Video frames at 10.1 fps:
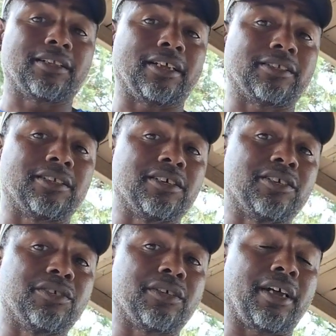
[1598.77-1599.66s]
still
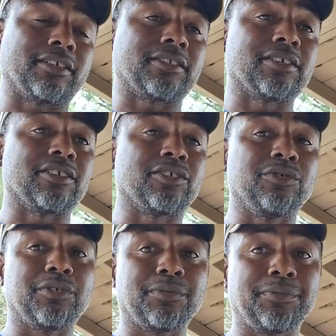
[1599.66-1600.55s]

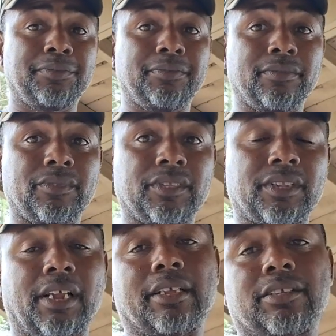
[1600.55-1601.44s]
use them.
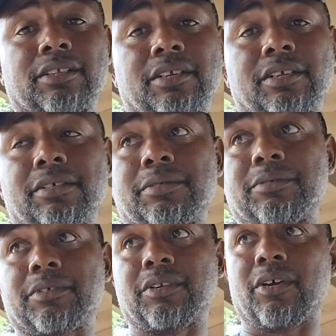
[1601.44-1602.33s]
I still,
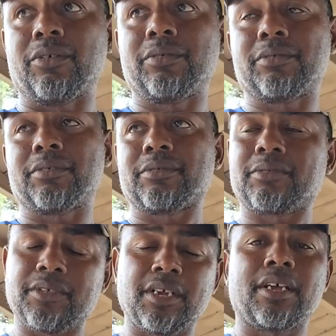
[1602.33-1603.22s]

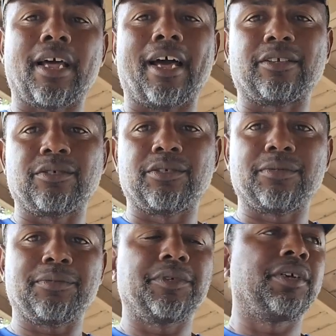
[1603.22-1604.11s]
I use
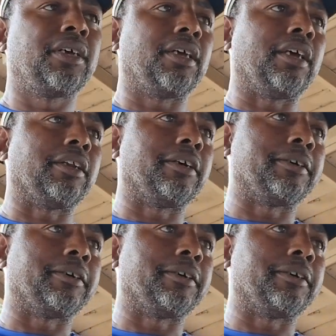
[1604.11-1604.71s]
them, and